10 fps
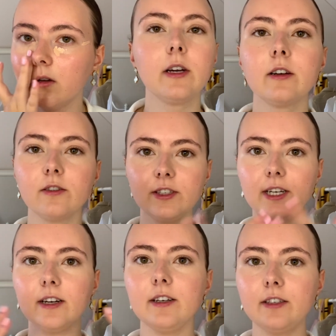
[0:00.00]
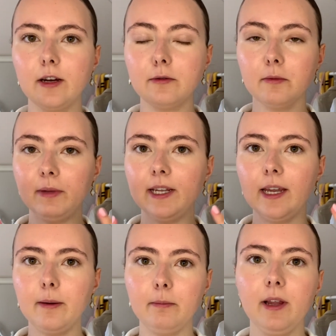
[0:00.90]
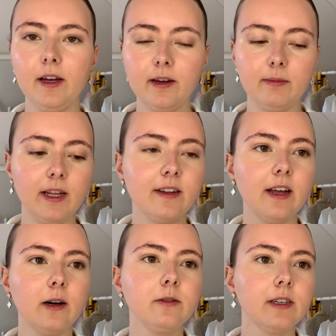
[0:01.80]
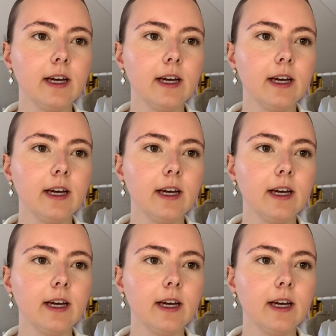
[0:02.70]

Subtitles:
The concealer is now completely applied and blended out,